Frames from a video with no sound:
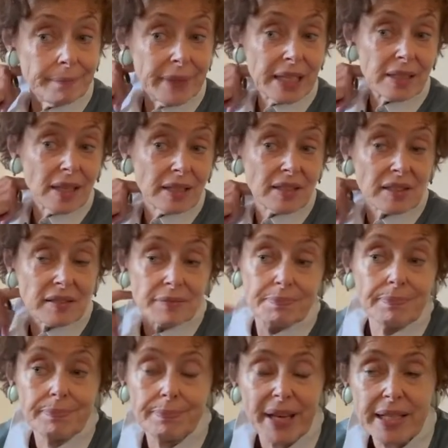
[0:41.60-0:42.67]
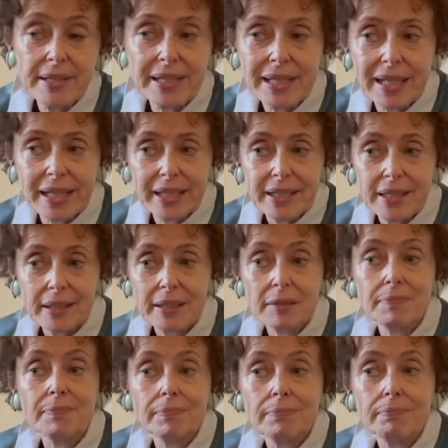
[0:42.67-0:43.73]
It's basically,
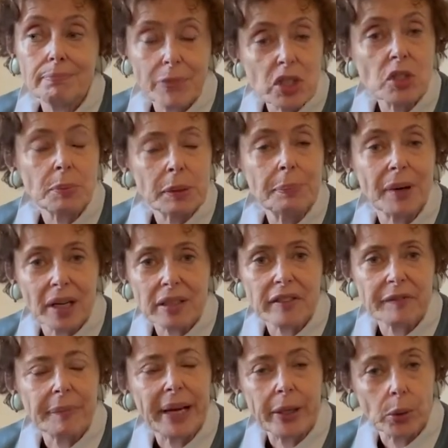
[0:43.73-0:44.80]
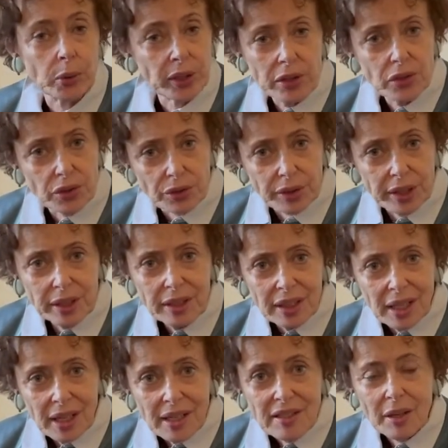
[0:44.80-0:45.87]
it must be part of my own history,
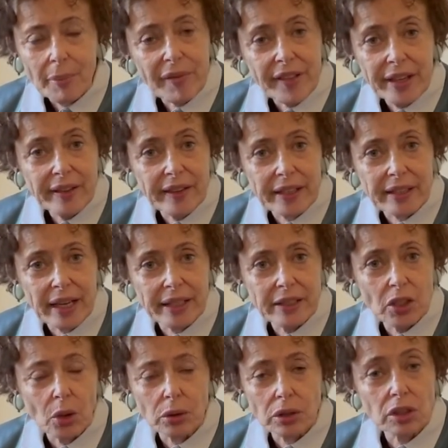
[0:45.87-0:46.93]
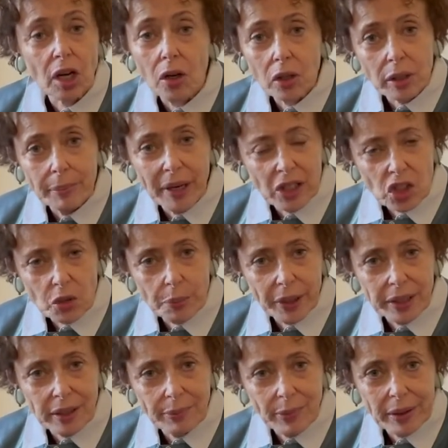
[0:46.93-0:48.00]
something that I don't talk much,
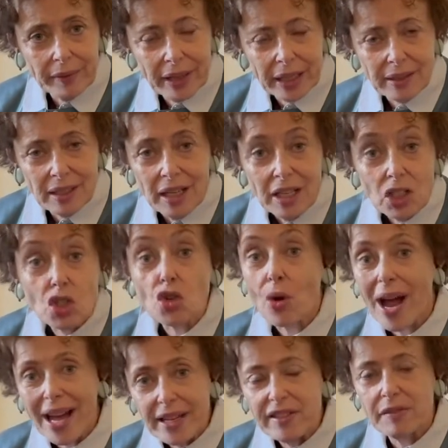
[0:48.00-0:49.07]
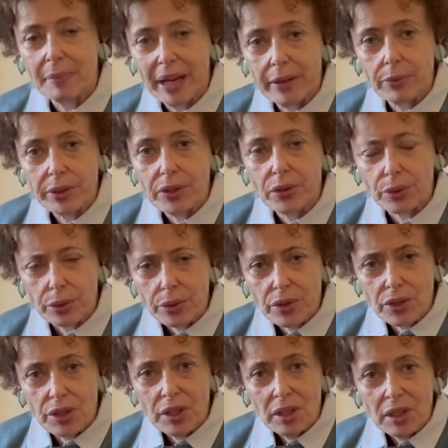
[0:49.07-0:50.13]
but that drives my
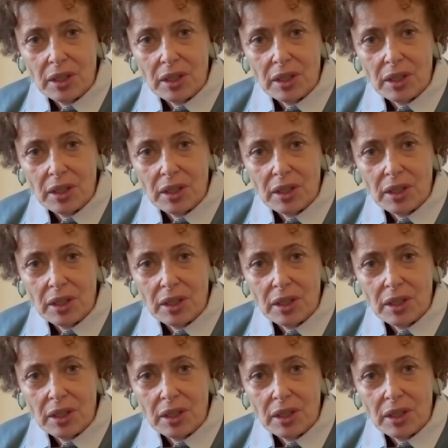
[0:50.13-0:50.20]
research.